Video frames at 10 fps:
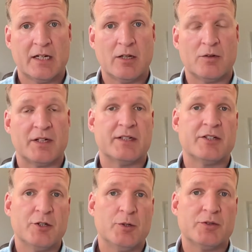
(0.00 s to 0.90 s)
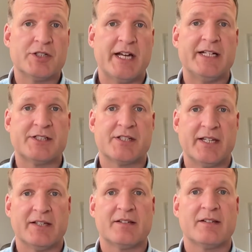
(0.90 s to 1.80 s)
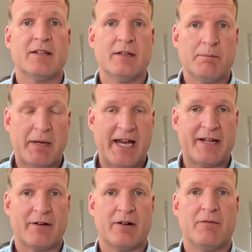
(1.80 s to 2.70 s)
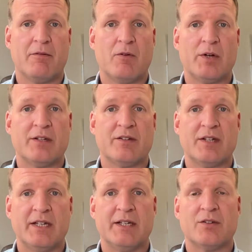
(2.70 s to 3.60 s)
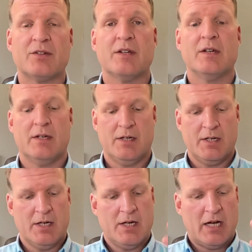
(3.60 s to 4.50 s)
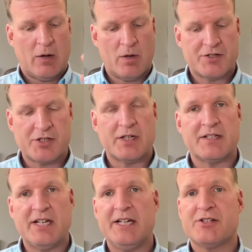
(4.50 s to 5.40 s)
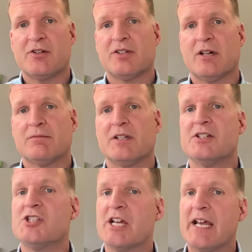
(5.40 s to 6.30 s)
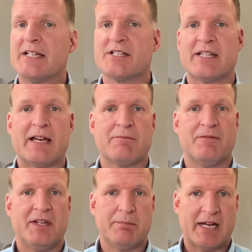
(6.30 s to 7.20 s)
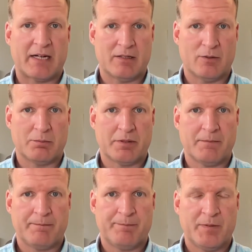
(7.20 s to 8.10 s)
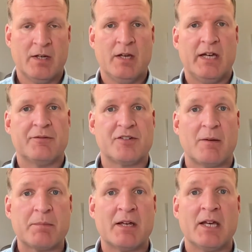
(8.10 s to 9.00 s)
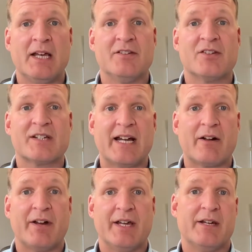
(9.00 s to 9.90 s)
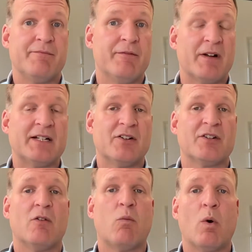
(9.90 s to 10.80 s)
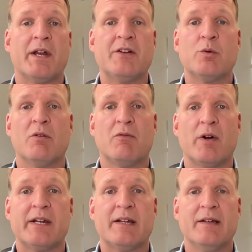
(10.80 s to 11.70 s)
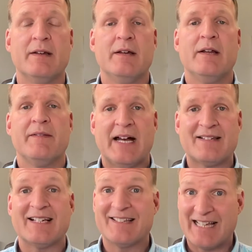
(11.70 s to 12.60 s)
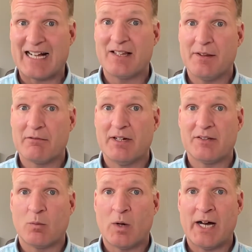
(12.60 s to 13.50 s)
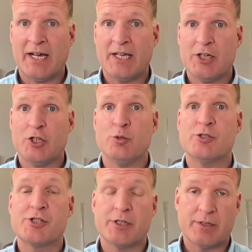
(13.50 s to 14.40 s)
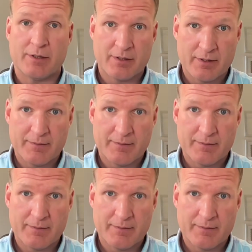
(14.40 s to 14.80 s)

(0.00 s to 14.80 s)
closing, to change this pattern of avoidance is I want you to teach yourself to change that feedback loop. If something is scary and if you find yourself wanting to avoid it, that's exactly the reason why you shouldn't.